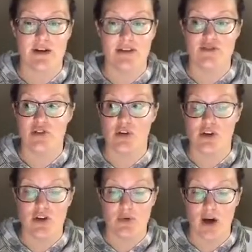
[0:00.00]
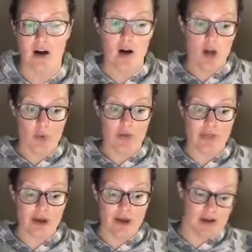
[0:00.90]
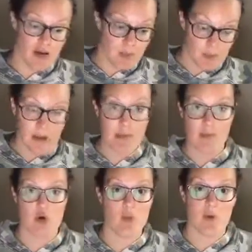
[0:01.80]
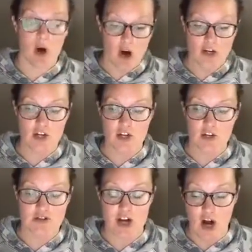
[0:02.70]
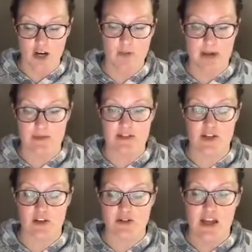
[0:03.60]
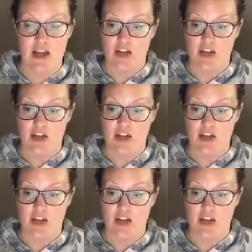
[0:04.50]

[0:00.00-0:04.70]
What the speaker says: And so here you are with like baby poop on your clothes, on your baby's clothes.